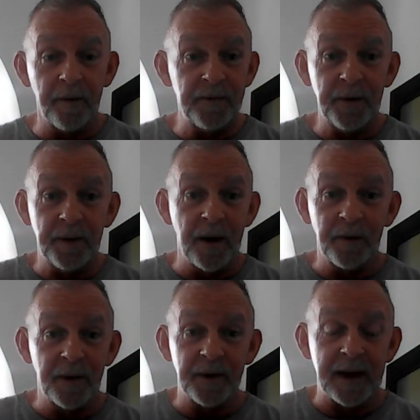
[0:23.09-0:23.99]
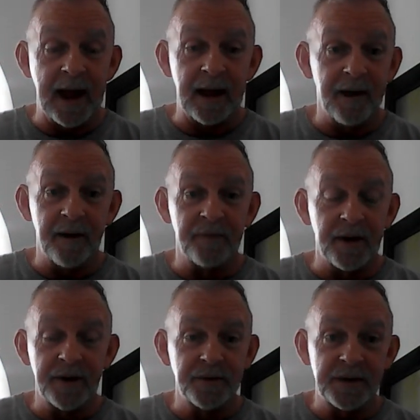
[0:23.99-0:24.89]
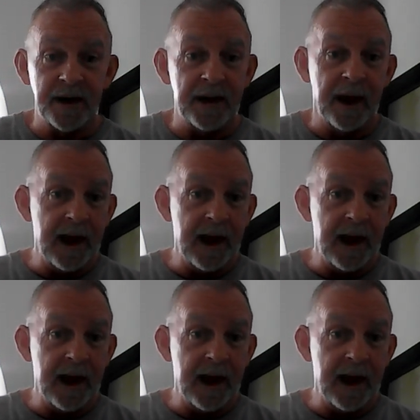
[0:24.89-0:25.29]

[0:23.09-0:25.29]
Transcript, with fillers: If you go look, I love Lucy.